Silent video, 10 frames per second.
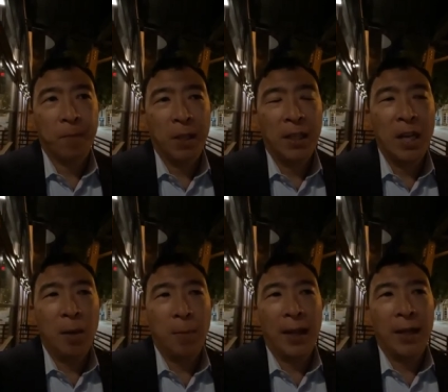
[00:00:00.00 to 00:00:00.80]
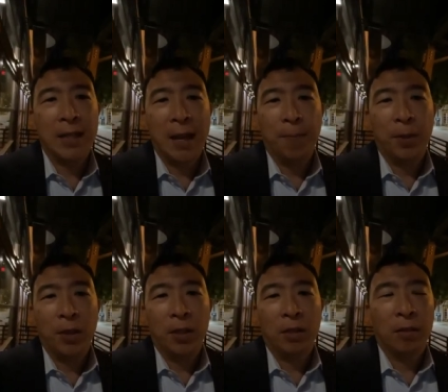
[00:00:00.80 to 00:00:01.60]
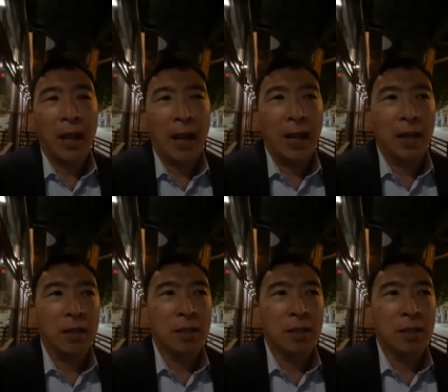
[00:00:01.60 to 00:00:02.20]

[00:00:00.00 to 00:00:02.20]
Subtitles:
leading by example and